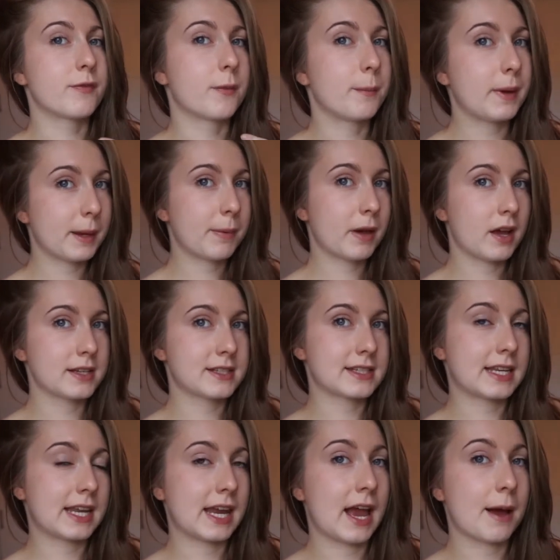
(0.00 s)
For me
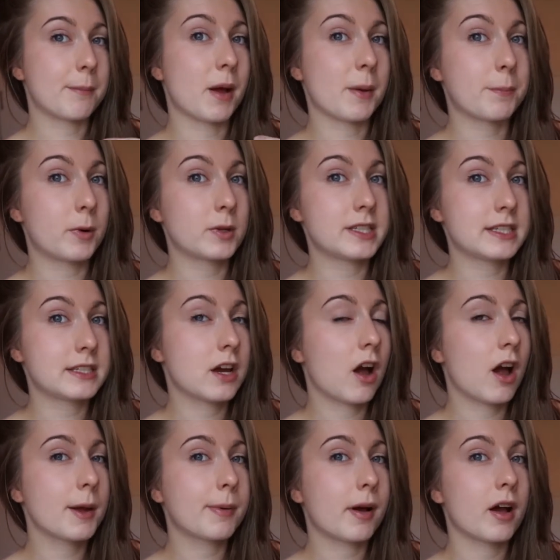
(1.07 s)
personally and my body
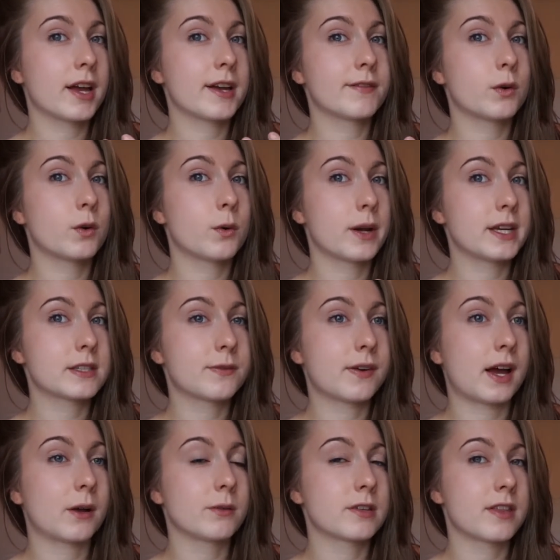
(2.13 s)
type, I have always
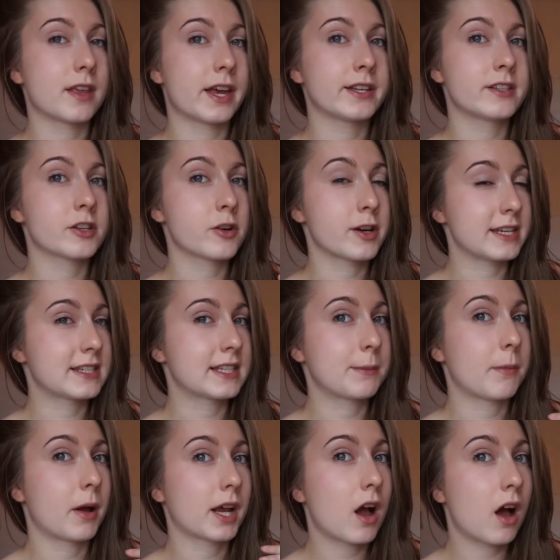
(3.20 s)
found that decreasing
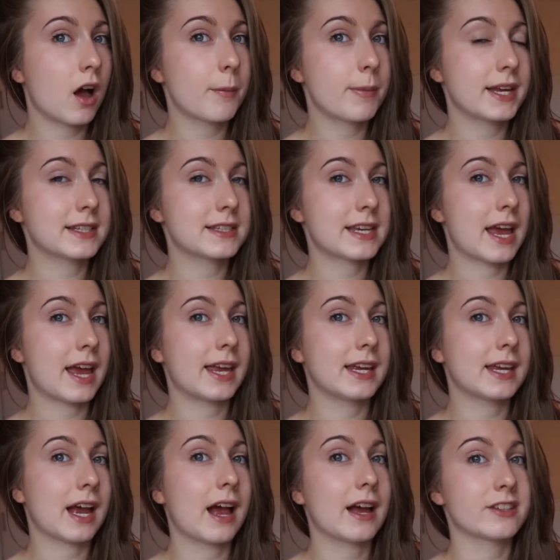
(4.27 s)
my carb
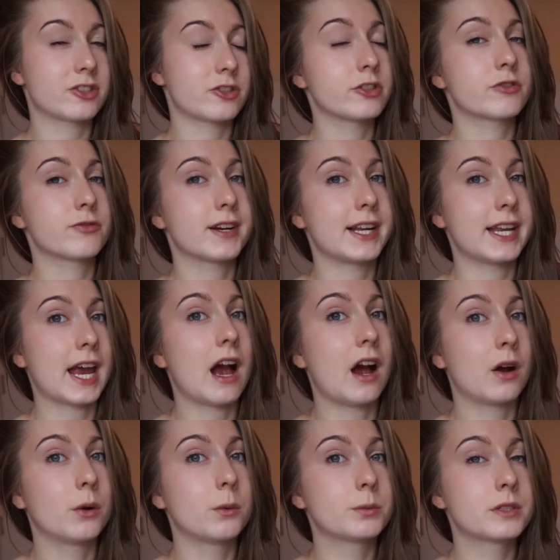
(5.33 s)
intake has just really
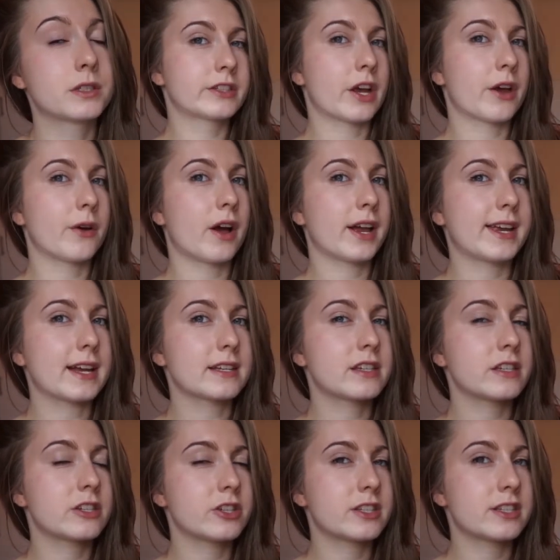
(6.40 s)
helped. So I guess
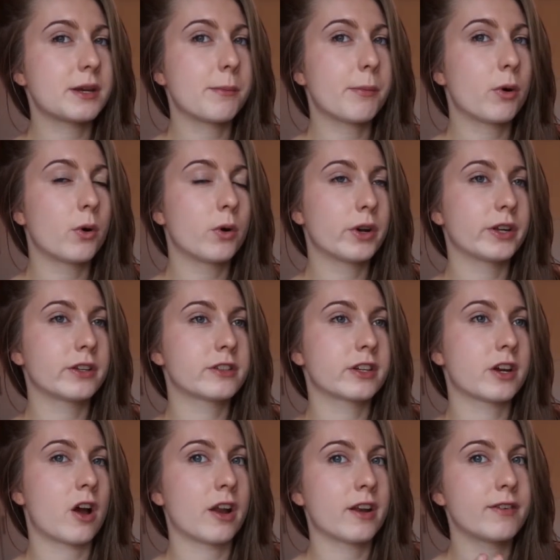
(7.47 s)
it's just important to
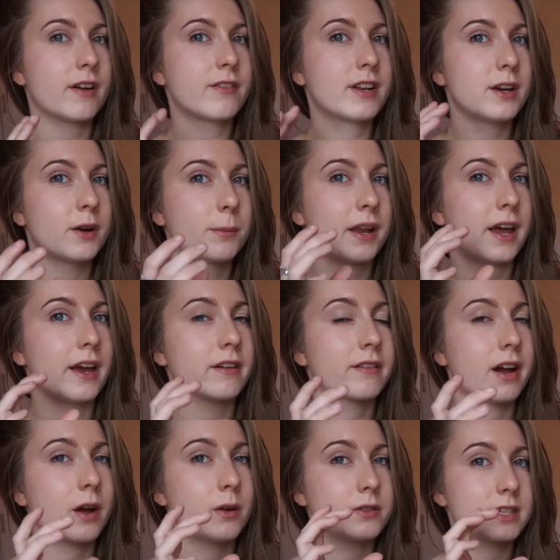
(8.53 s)
kind of have a little play
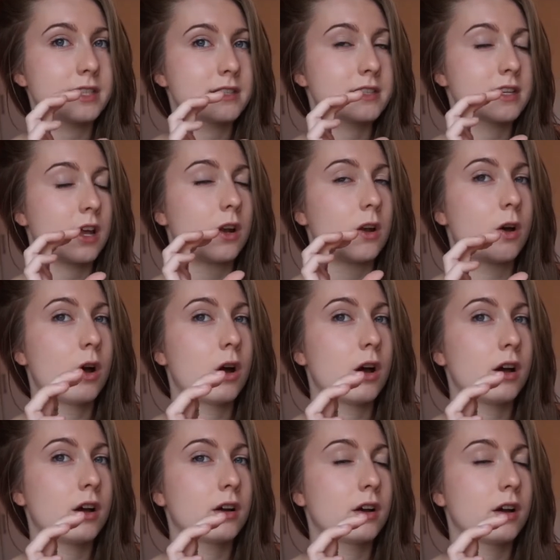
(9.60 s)
around. It's a lot
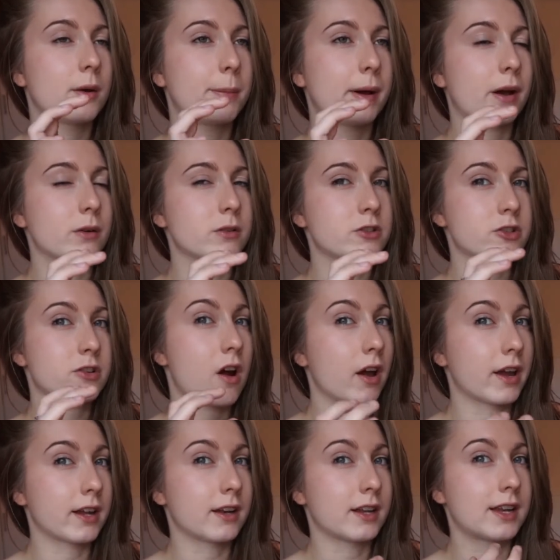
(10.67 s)
about
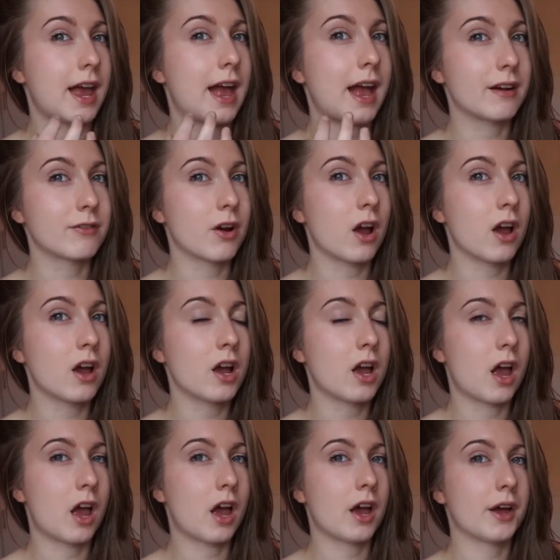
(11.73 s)
trial and
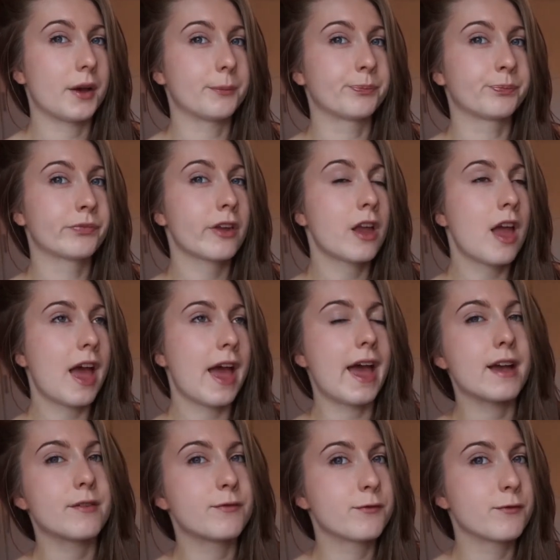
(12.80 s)
error.
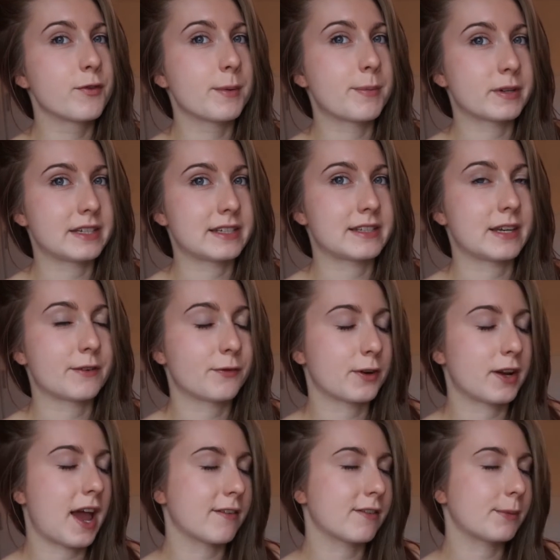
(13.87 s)
Everybody's
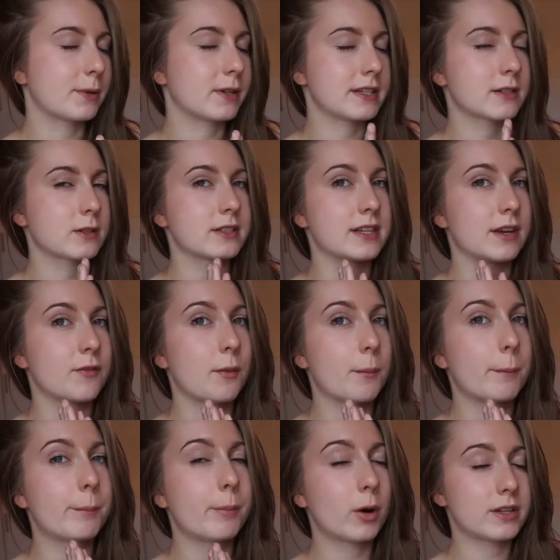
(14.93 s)
different, everybody's got
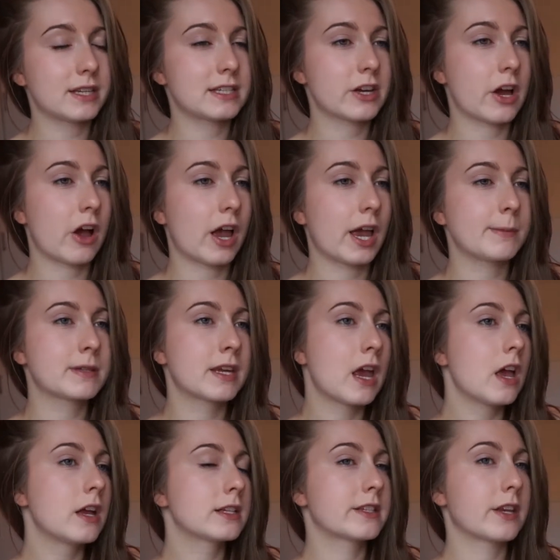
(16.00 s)
different body types.
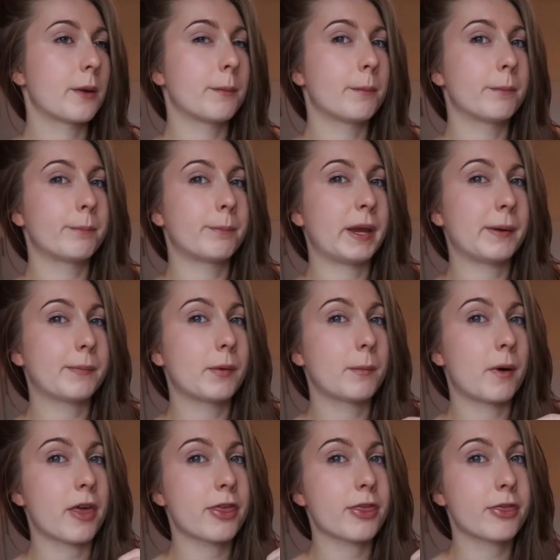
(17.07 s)
Some people
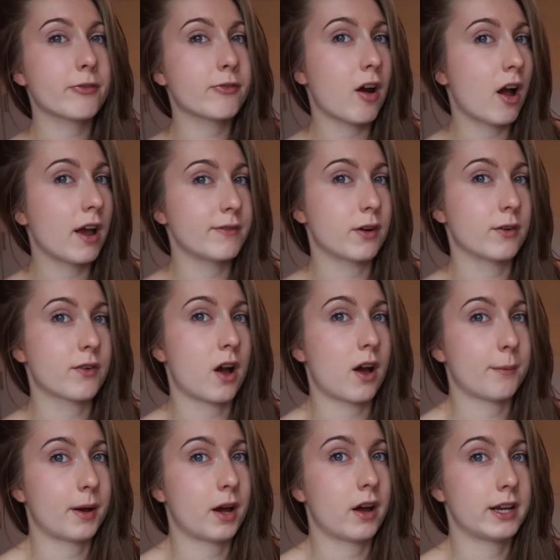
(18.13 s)
might thrive off
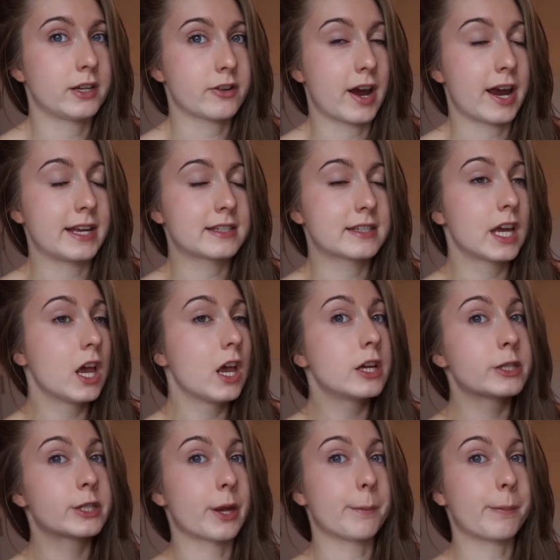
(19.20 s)
carbohydrates,
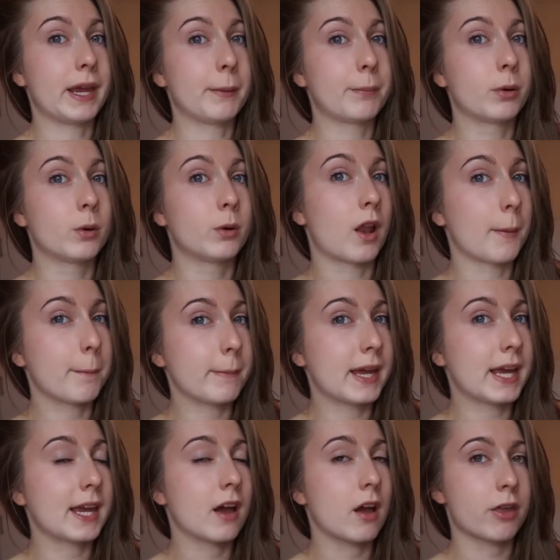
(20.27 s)
some people like
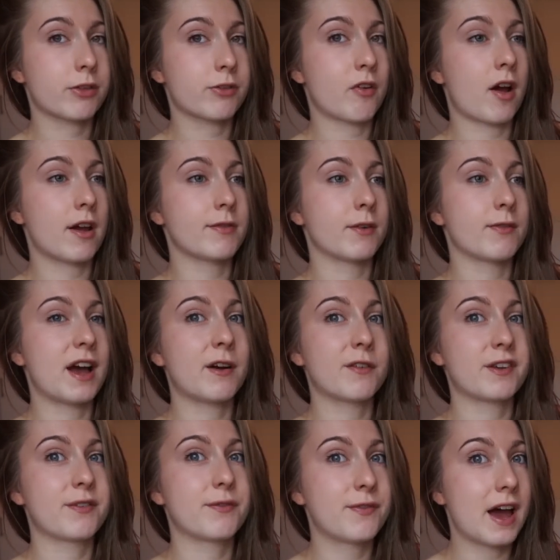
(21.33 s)
me, I thrive off
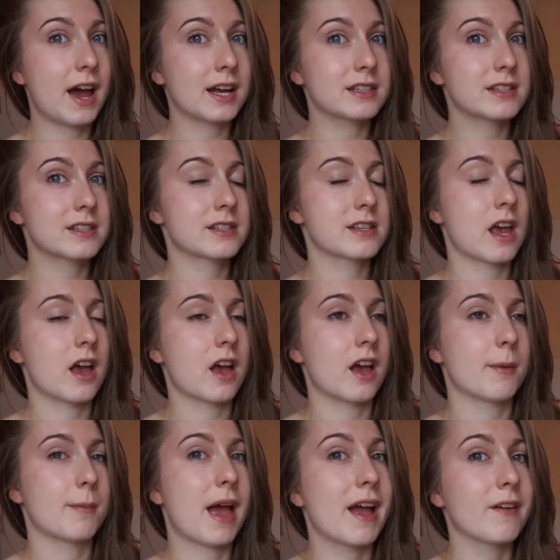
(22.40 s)
healthy fats.
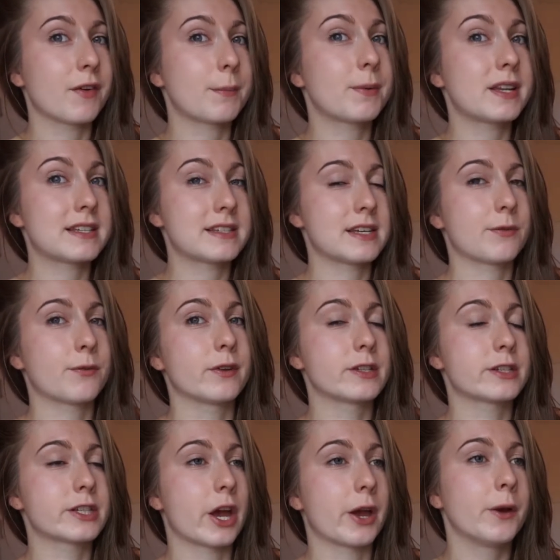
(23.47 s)
Everybody's different,
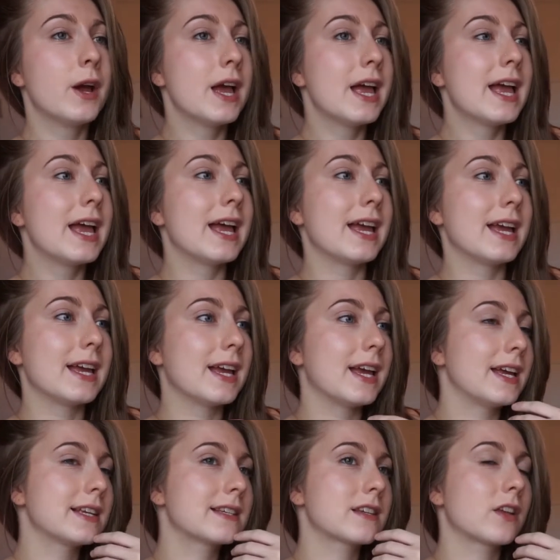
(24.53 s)
so
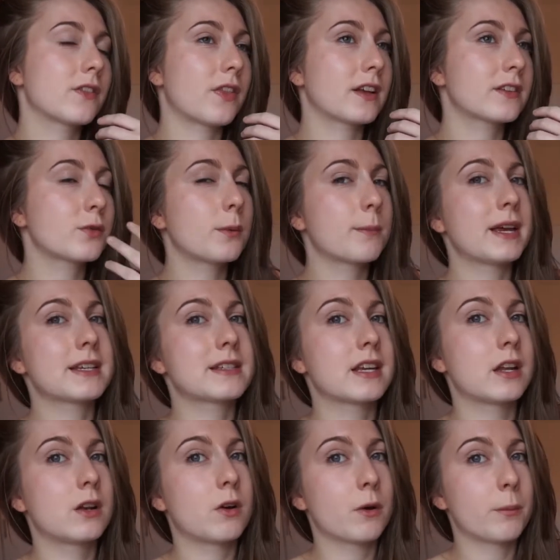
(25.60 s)
that's what makes it
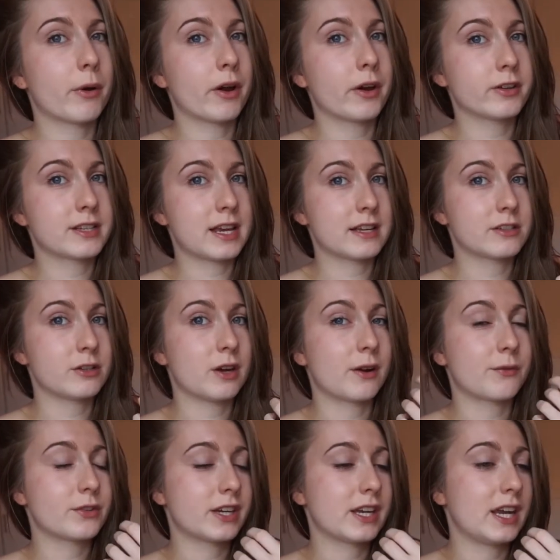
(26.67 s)
a long process. You
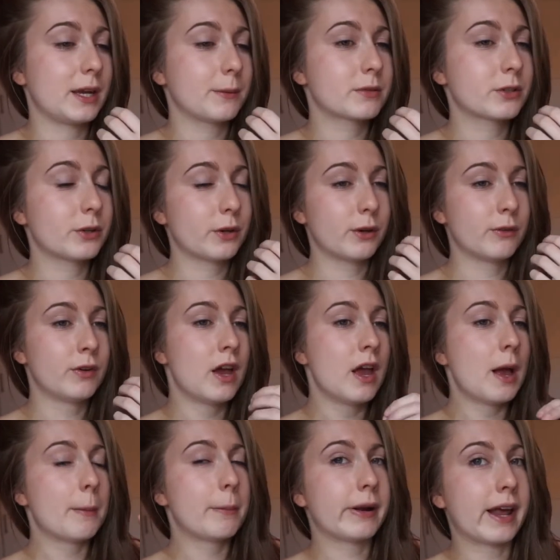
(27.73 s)
have to keep sort of
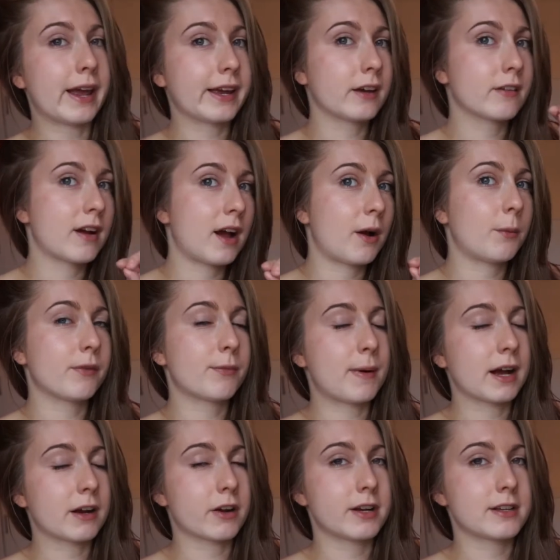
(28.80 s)
playing around with
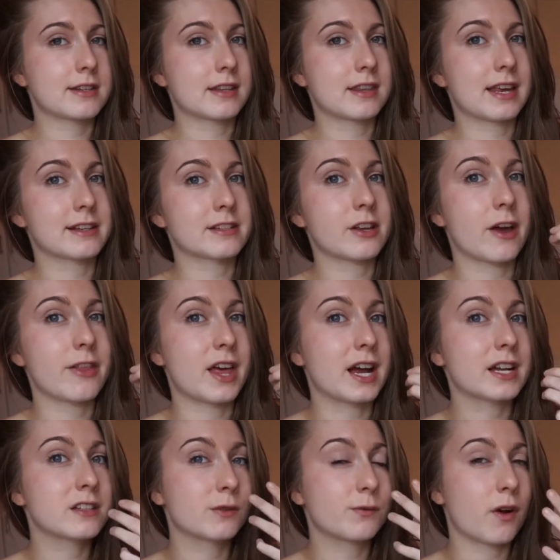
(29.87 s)
macros and things like
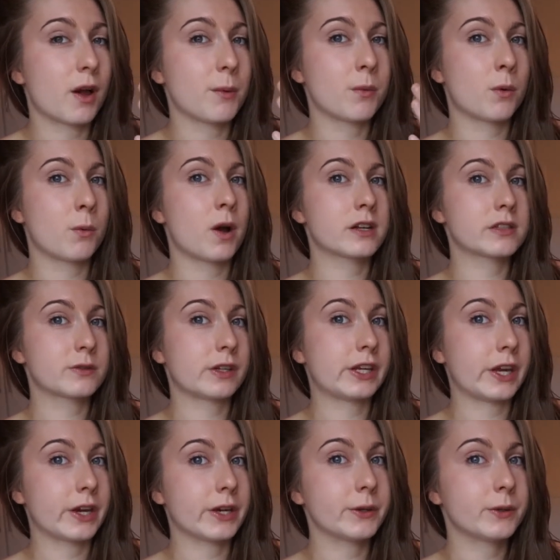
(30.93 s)
that to find what works for
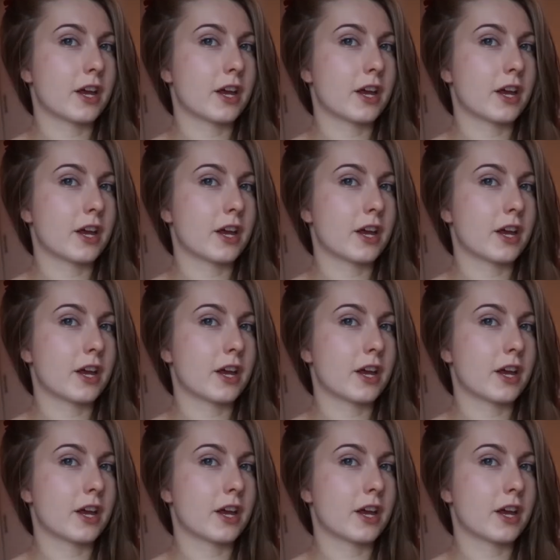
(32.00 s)
you.